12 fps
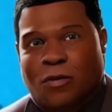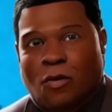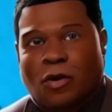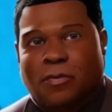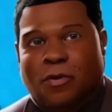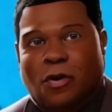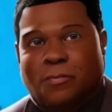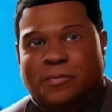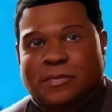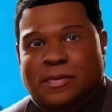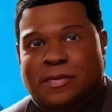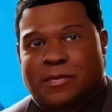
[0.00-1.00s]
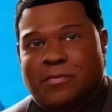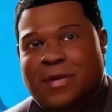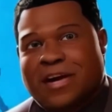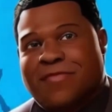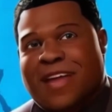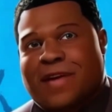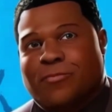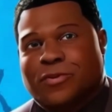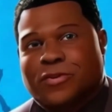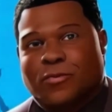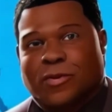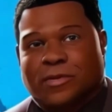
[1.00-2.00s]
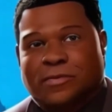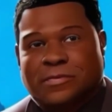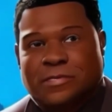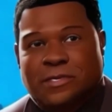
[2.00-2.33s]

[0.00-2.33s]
Welcome home. Make of that what you will.